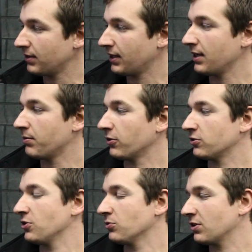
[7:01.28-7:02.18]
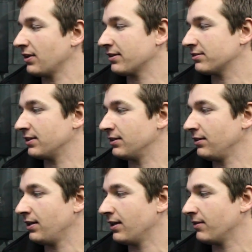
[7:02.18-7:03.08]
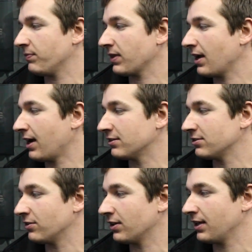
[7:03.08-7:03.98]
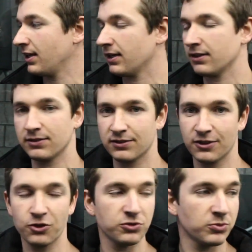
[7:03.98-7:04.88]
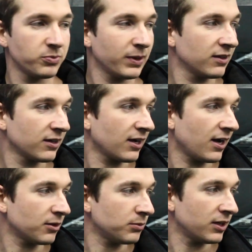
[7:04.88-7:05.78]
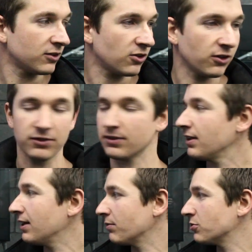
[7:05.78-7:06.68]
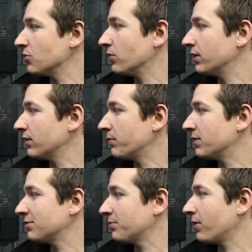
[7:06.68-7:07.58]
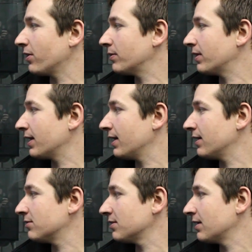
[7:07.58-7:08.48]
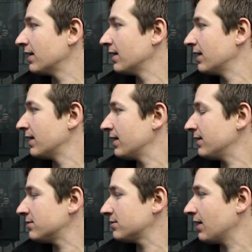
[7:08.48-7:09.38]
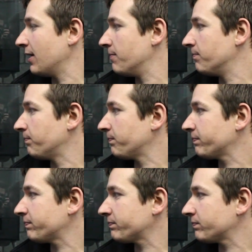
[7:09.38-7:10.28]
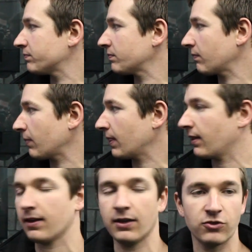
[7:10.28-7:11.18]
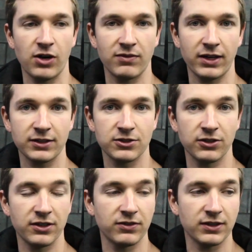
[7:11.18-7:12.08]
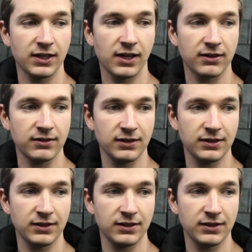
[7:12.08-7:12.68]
The gearbox tune's the last little icing on the cake. The customer's picking the car up later on, and I'm sure he'll not be disappointed with the gains. It's it'll drive like a totally different car.